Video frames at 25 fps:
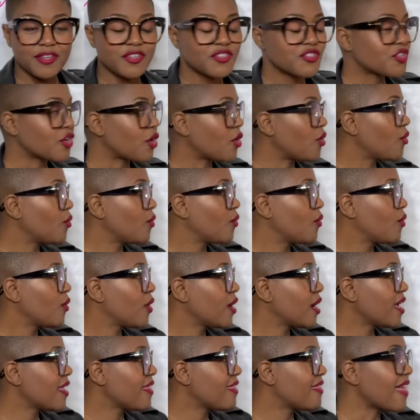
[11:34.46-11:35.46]
So
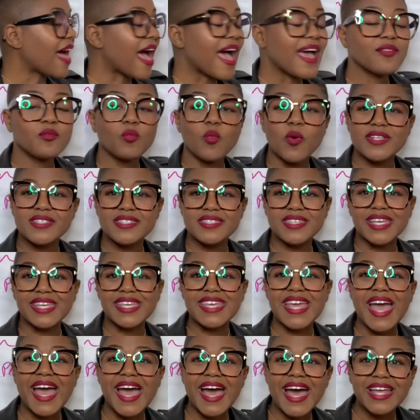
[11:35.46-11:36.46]
that was the
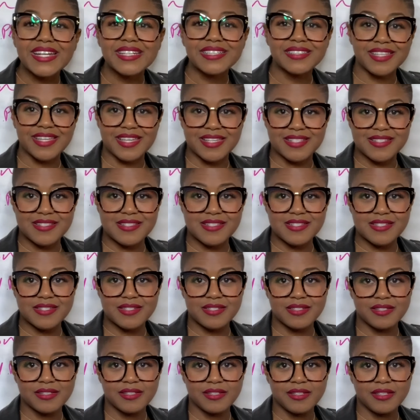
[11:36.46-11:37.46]

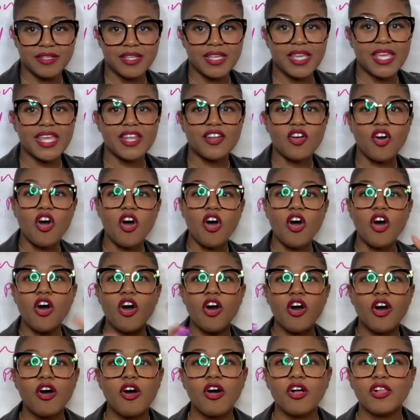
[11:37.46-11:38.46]
catalyst in
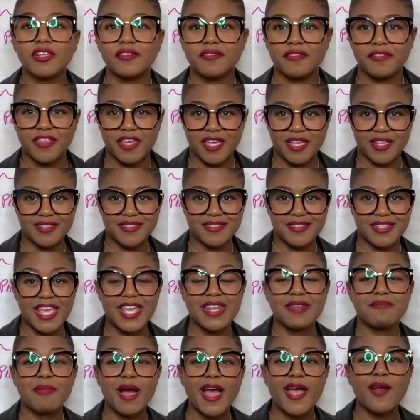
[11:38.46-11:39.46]
all of this,
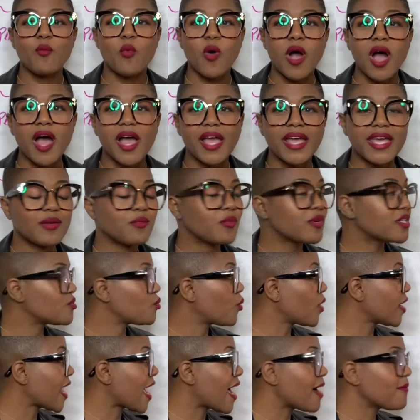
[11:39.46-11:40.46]
in my why. It was
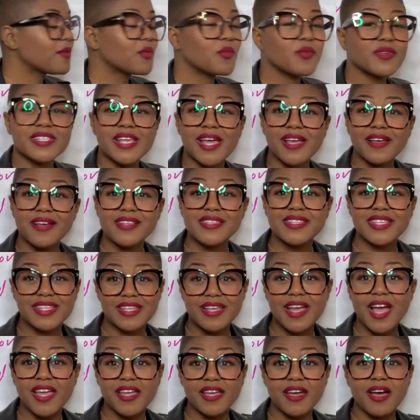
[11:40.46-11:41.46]
what happened was I
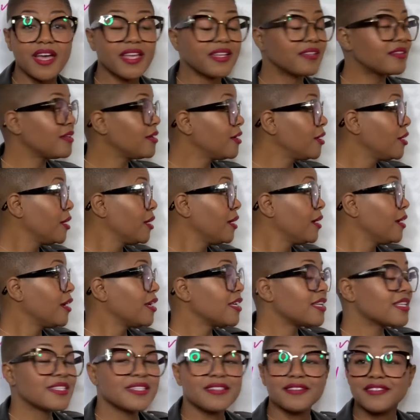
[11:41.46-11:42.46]
got
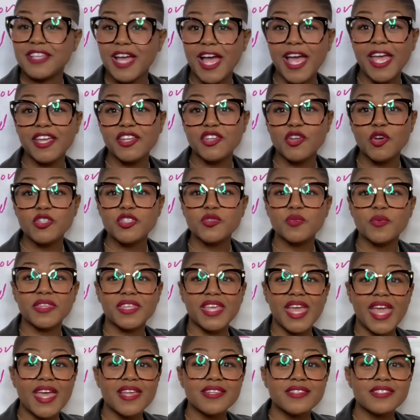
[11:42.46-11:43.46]
diagnosed with
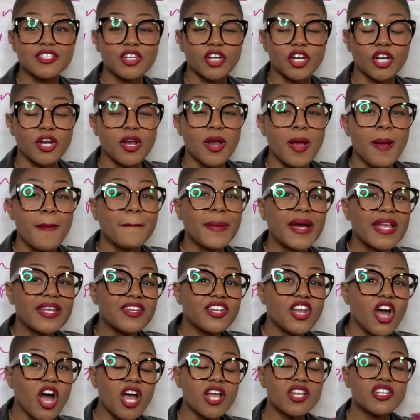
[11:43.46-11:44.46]
cancer, but
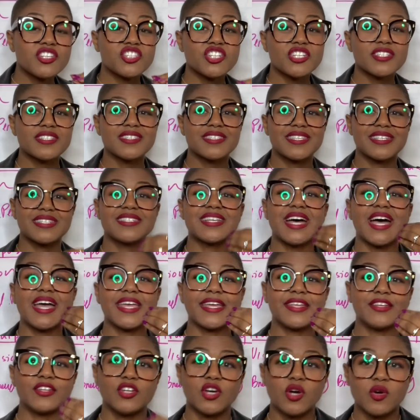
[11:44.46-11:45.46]
not just the
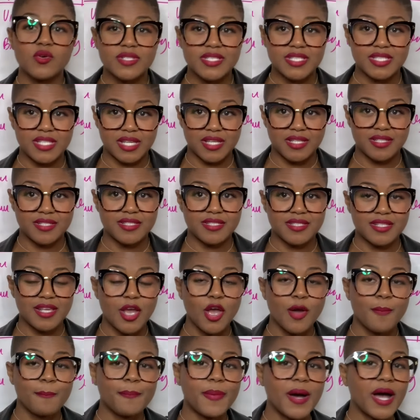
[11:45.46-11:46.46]
diagnosis,
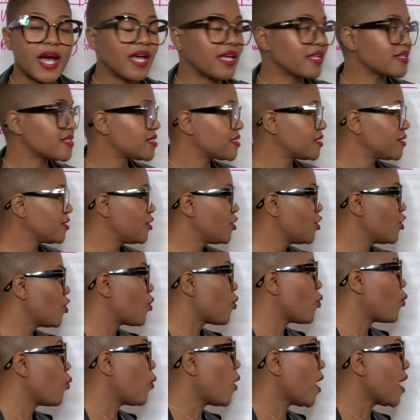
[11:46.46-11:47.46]
but
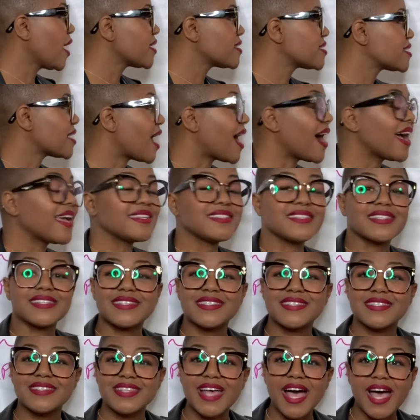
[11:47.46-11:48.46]
what I
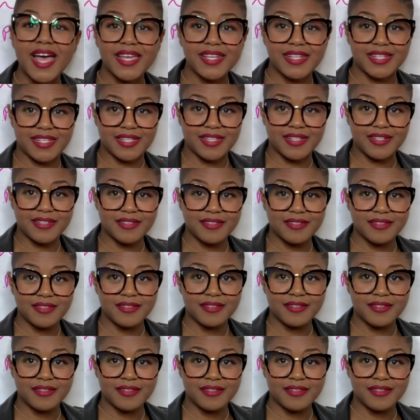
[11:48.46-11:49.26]
decided